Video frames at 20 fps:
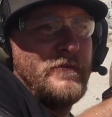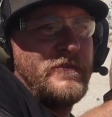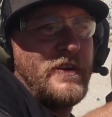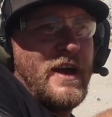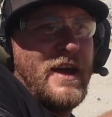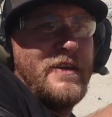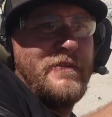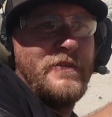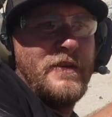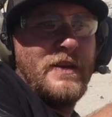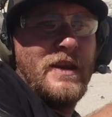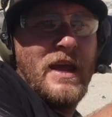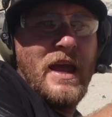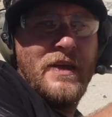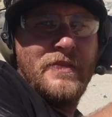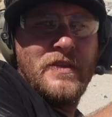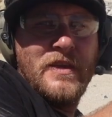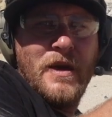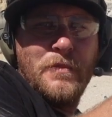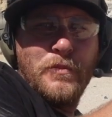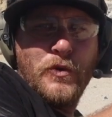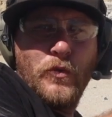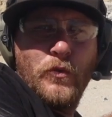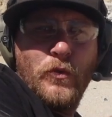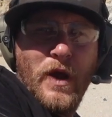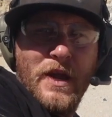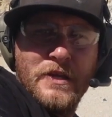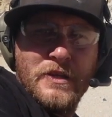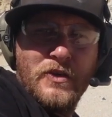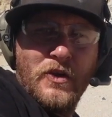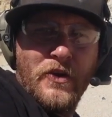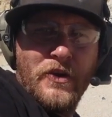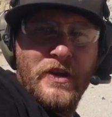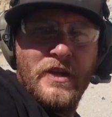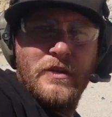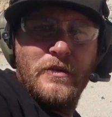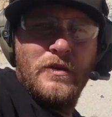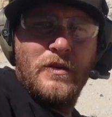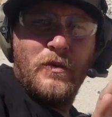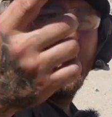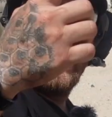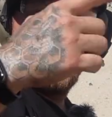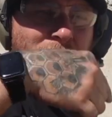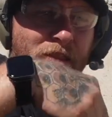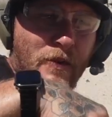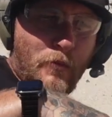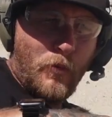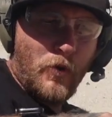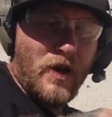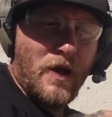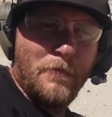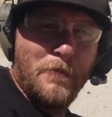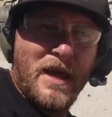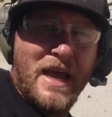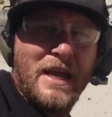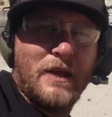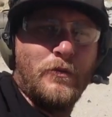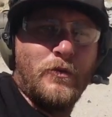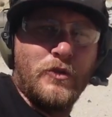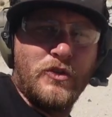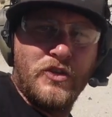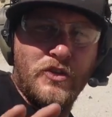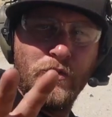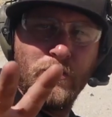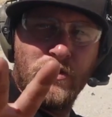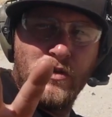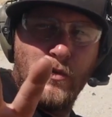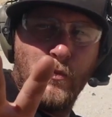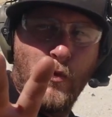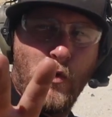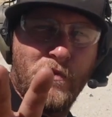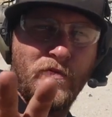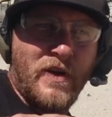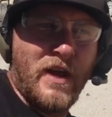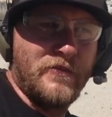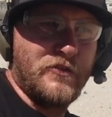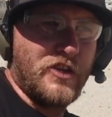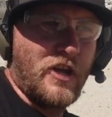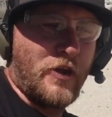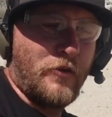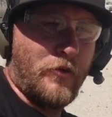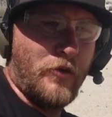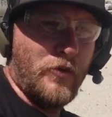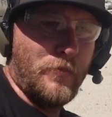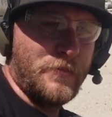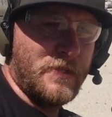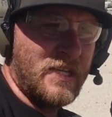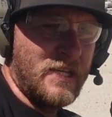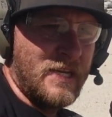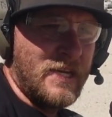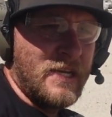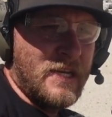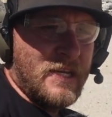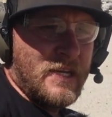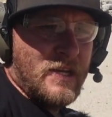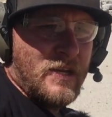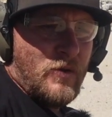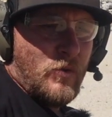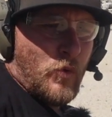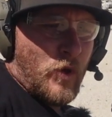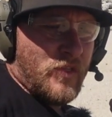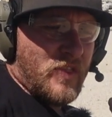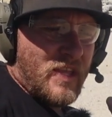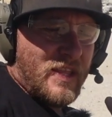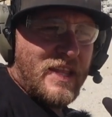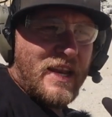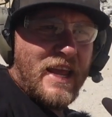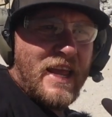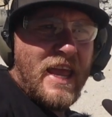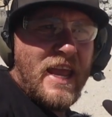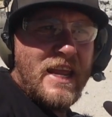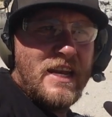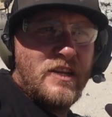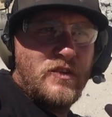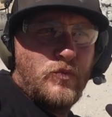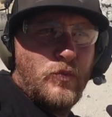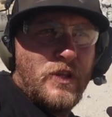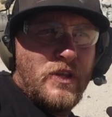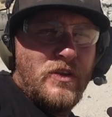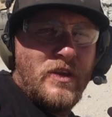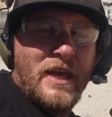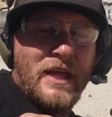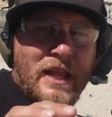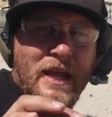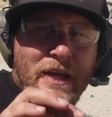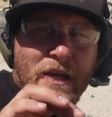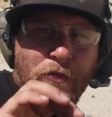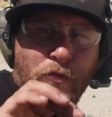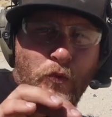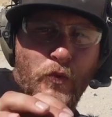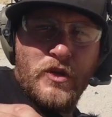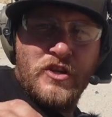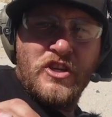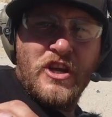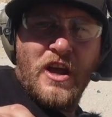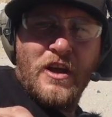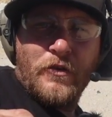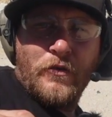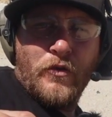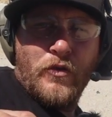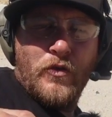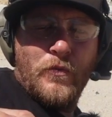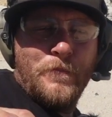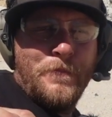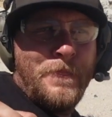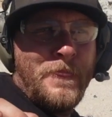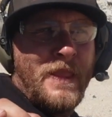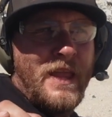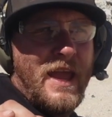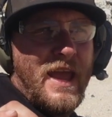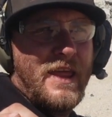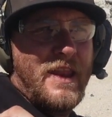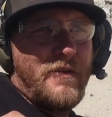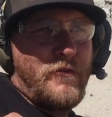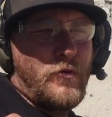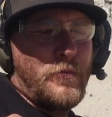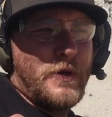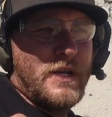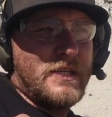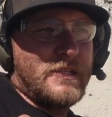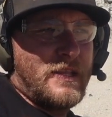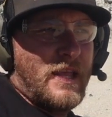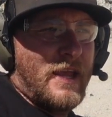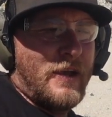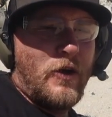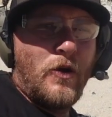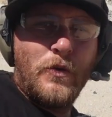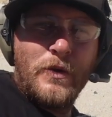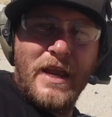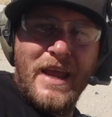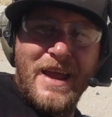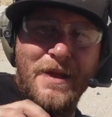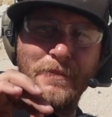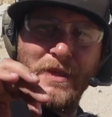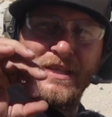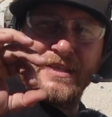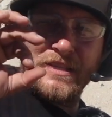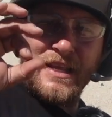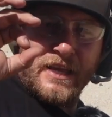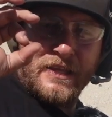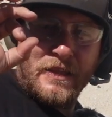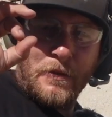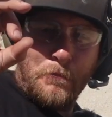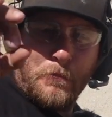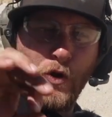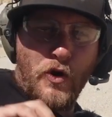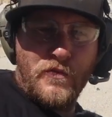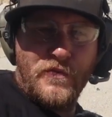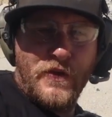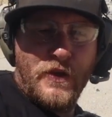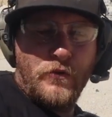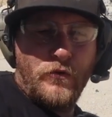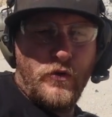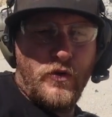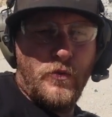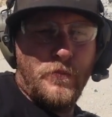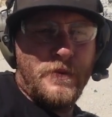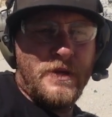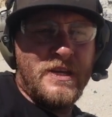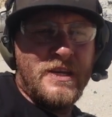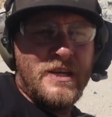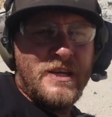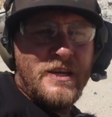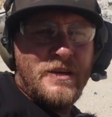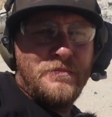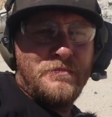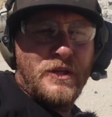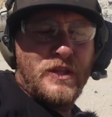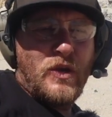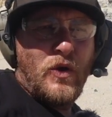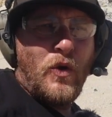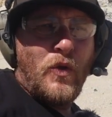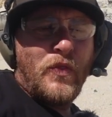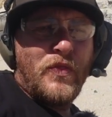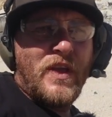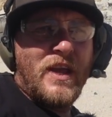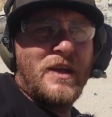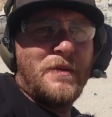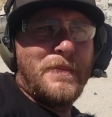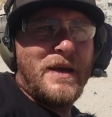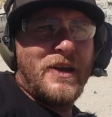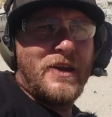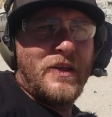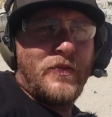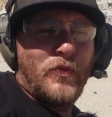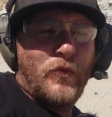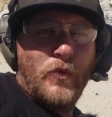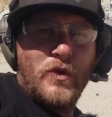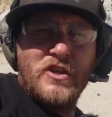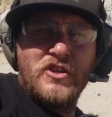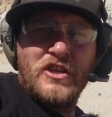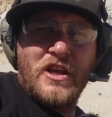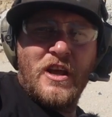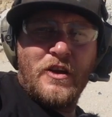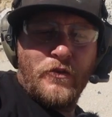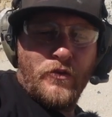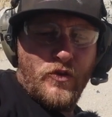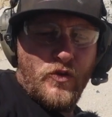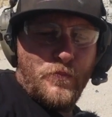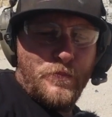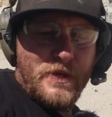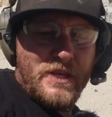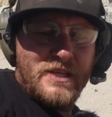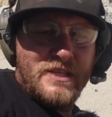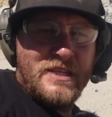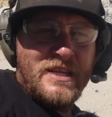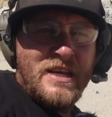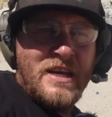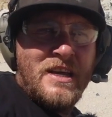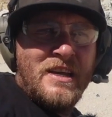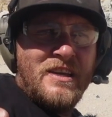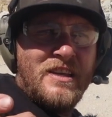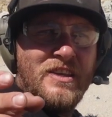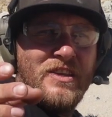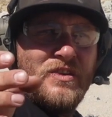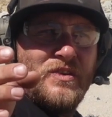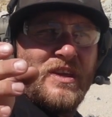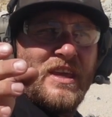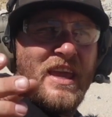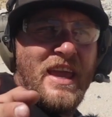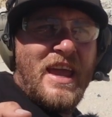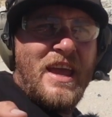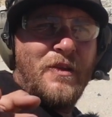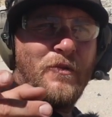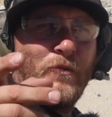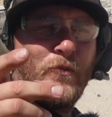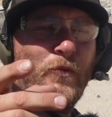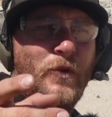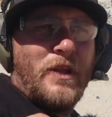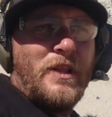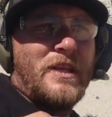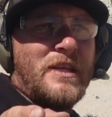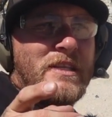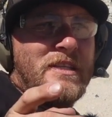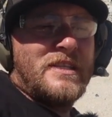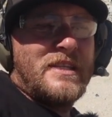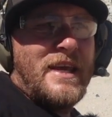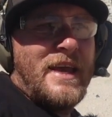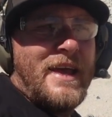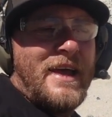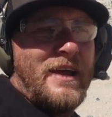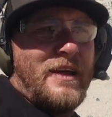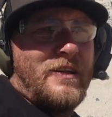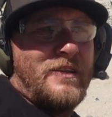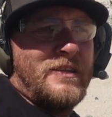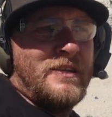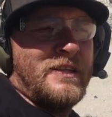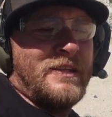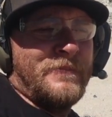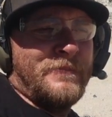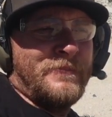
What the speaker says: 5 at the upper right target, and we'll come back, we'll shoot 2 more 5-shot groups. One thing that I hate is when you get like a 3-shot group and everybody's like, oh damn, that's like the perfect group. But the whole thing about a 3-shot group is you can't really tell